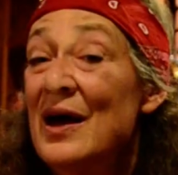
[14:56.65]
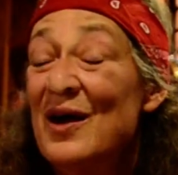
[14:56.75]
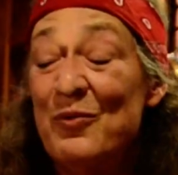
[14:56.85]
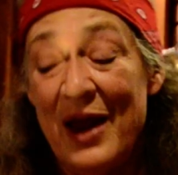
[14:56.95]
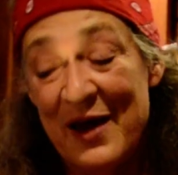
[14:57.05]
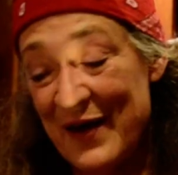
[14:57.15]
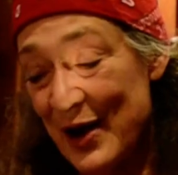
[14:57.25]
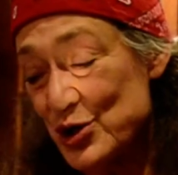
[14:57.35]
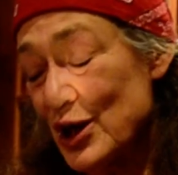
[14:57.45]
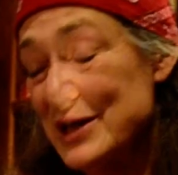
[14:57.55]
Well, I've
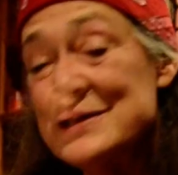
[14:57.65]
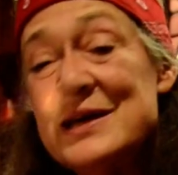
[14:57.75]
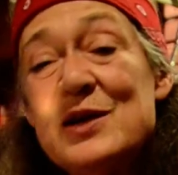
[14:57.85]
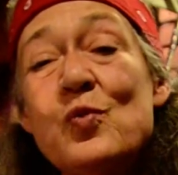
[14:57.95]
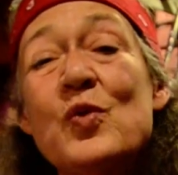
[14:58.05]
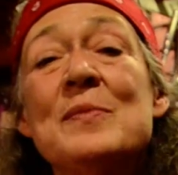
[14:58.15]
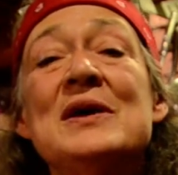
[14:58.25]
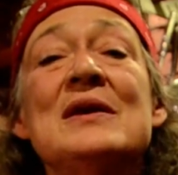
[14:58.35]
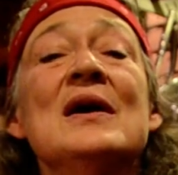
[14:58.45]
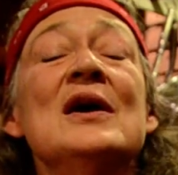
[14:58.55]
actually seen
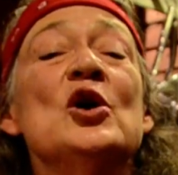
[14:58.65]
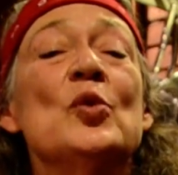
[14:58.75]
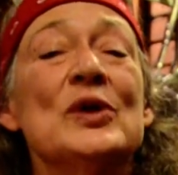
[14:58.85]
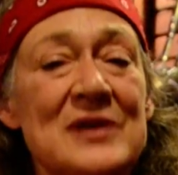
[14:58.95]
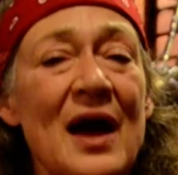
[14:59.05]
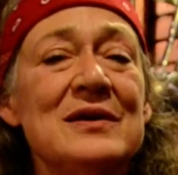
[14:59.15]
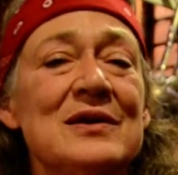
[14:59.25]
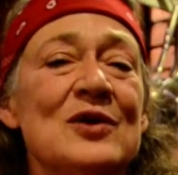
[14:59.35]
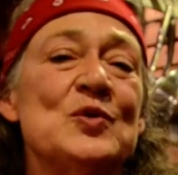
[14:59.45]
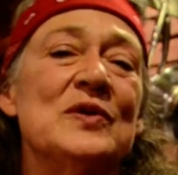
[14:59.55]
women who are
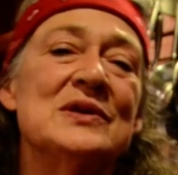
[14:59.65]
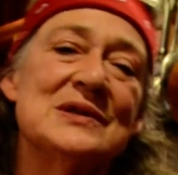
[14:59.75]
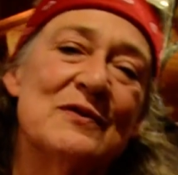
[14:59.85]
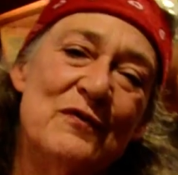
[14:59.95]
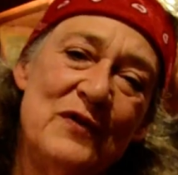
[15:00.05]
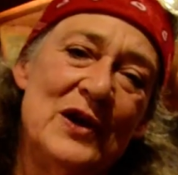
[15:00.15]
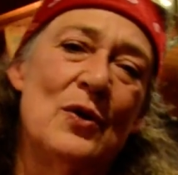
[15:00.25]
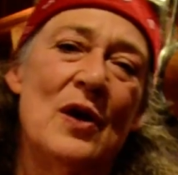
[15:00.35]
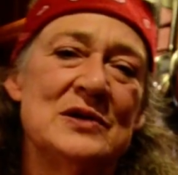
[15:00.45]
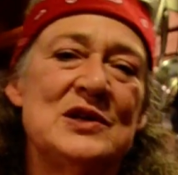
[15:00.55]
diagnosed with
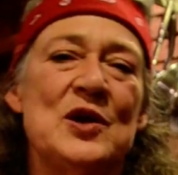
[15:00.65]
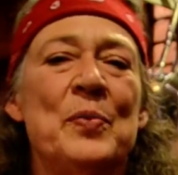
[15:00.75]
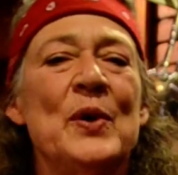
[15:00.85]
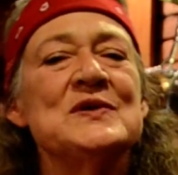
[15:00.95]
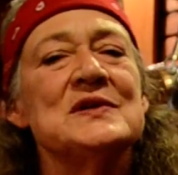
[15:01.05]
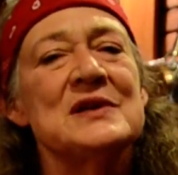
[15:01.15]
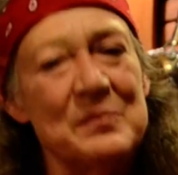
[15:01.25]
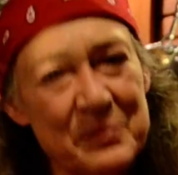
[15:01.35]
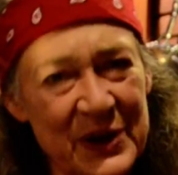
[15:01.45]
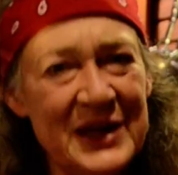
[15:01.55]
severe osteoporosis
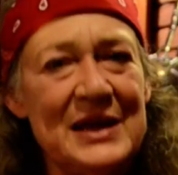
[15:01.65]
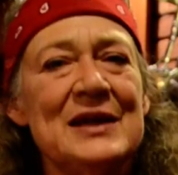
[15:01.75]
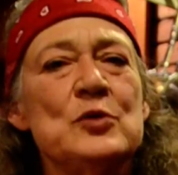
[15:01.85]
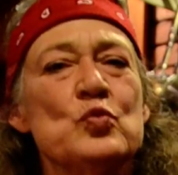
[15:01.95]
completely